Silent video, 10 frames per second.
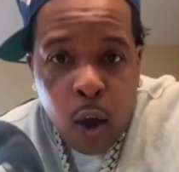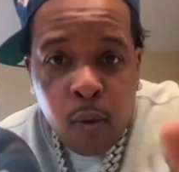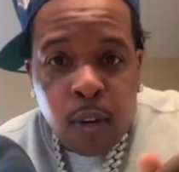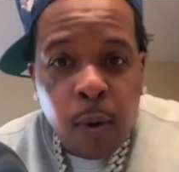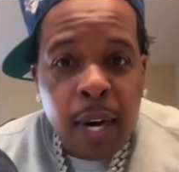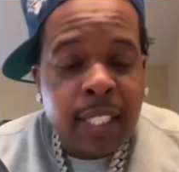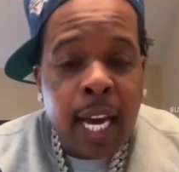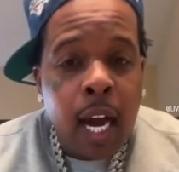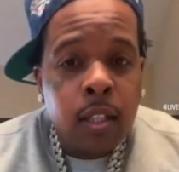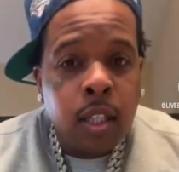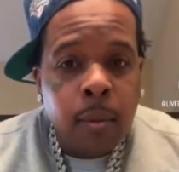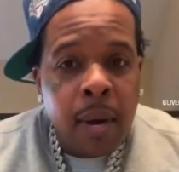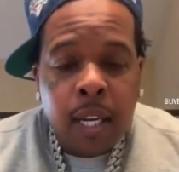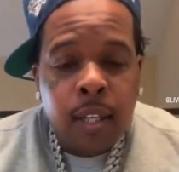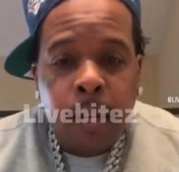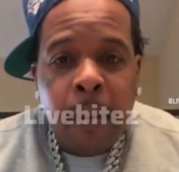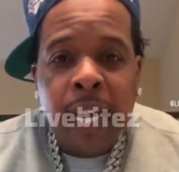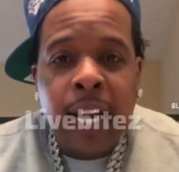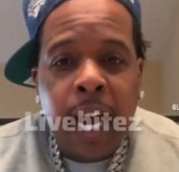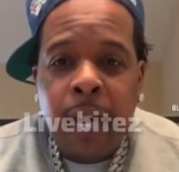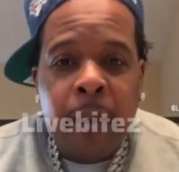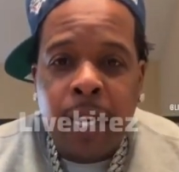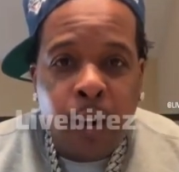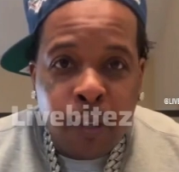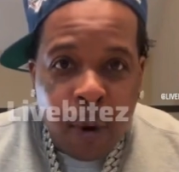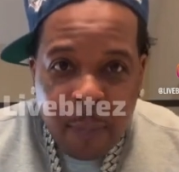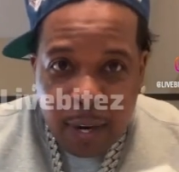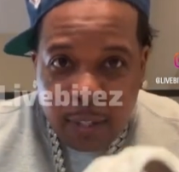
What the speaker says: I don't know what y'all talking about, cuz. My name ain't on no